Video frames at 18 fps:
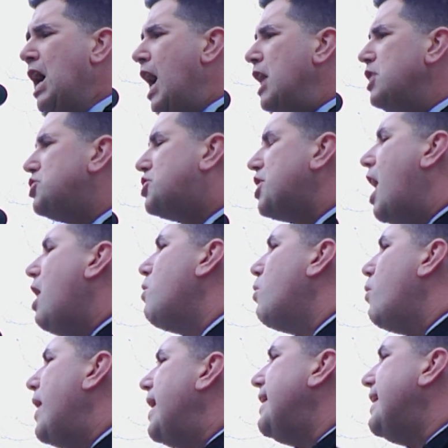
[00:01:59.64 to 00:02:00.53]
And
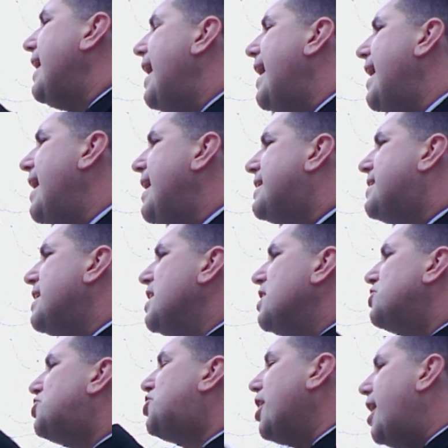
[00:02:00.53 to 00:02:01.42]
don't we need
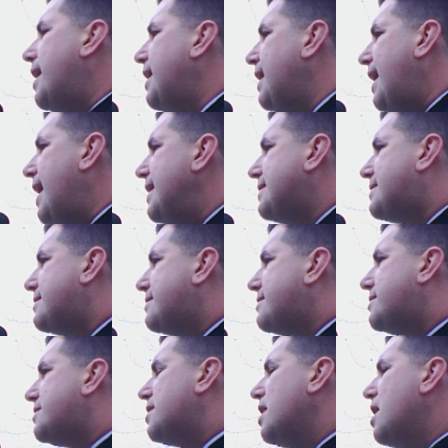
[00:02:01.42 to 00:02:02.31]

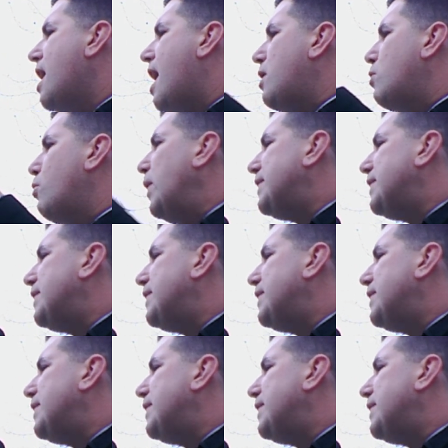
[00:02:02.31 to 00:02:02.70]
journalists and